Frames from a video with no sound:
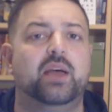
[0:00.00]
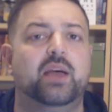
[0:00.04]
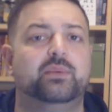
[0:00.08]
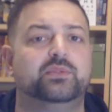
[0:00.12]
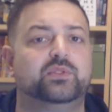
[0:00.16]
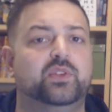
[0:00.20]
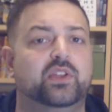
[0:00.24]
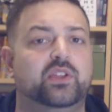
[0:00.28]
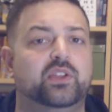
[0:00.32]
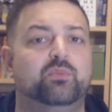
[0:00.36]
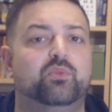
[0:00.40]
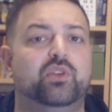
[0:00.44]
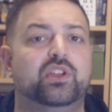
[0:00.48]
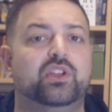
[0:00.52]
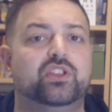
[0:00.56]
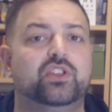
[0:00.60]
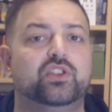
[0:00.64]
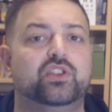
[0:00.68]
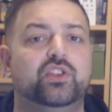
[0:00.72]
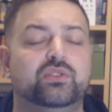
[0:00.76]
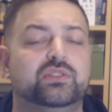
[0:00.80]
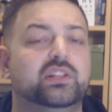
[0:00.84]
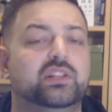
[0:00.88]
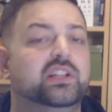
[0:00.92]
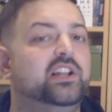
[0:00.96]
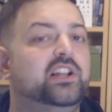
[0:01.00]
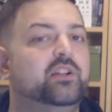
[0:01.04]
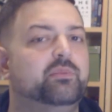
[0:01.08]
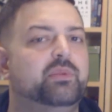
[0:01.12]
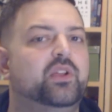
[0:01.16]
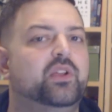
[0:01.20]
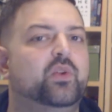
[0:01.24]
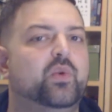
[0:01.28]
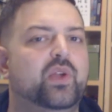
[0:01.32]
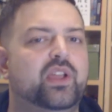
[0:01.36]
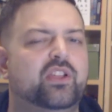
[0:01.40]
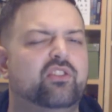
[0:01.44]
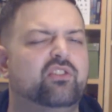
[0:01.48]
so I can bring you the news a little
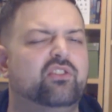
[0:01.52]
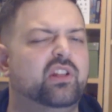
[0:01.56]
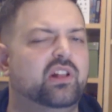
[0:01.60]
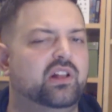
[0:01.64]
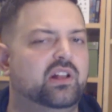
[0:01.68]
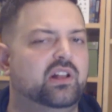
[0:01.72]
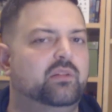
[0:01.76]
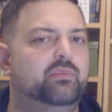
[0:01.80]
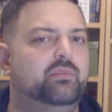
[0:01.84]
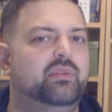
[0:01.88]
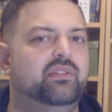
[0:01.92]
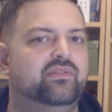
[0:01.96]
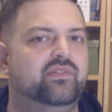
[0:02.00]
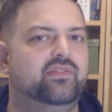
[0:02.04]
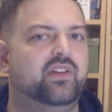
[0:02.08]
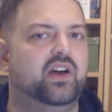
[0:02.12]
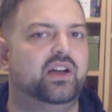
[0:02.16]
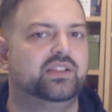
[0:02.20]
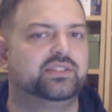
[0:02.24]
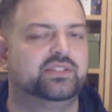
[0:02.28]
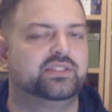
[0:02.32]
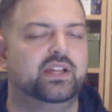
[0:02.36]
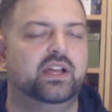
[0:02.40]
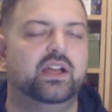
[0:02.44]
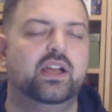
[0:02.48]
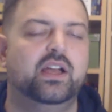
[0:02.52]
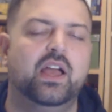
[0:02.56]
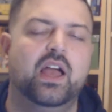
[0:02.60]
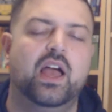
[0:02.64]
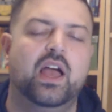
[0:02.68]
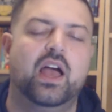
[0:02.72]
bit quicker and a little bit faster.